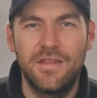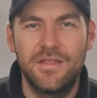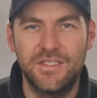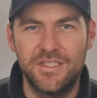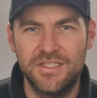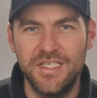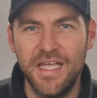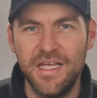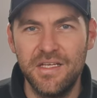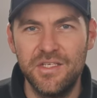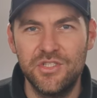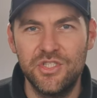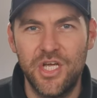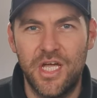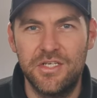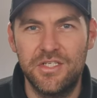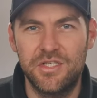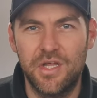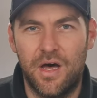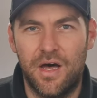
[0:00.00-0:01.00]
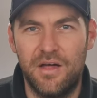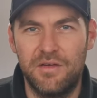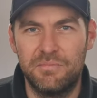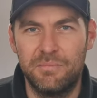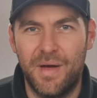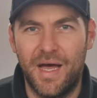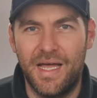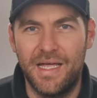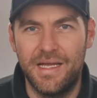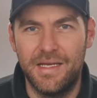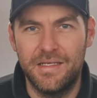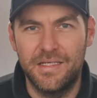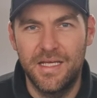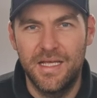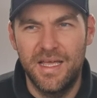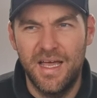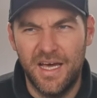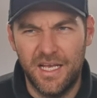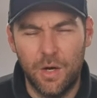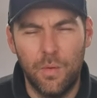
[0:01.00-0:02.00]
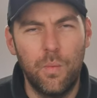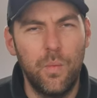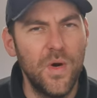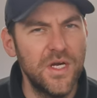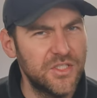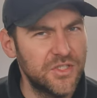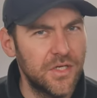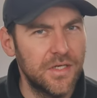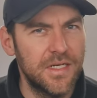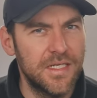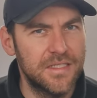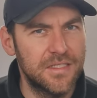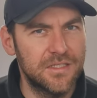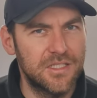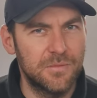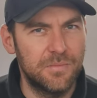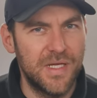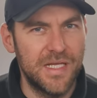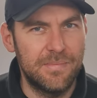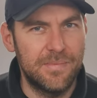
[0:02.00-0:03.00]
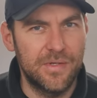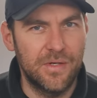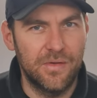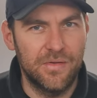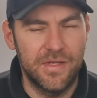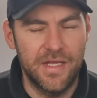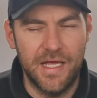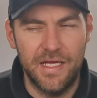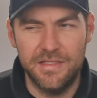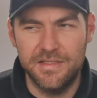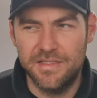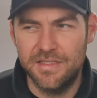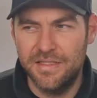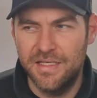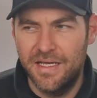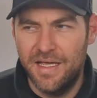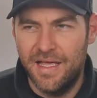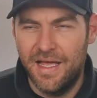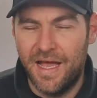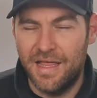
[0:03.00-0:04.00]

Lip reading: The second change that I've made, and I wish I'd listened to people on this,